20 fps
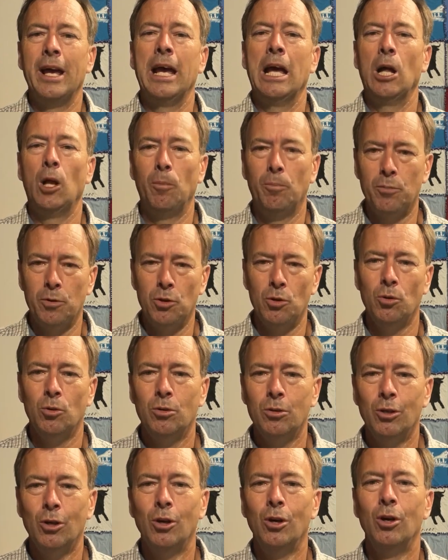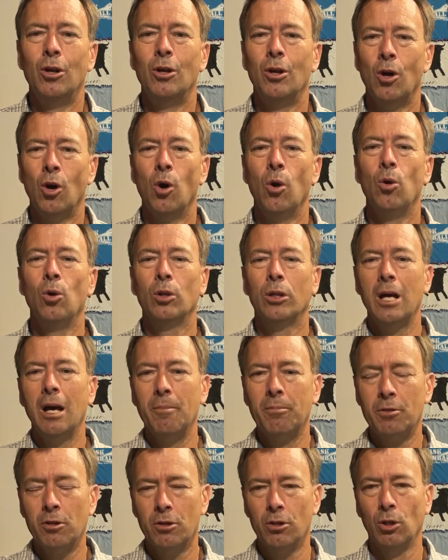help you hold
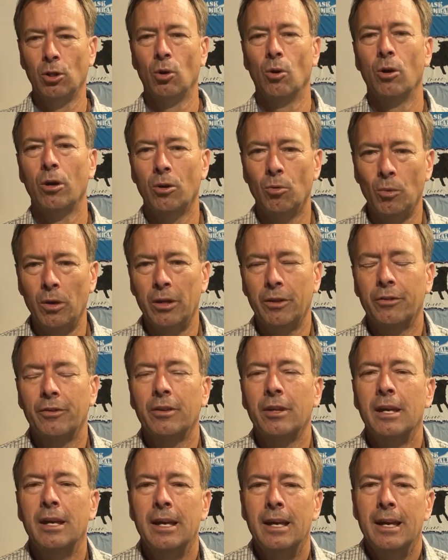up to the Lord with.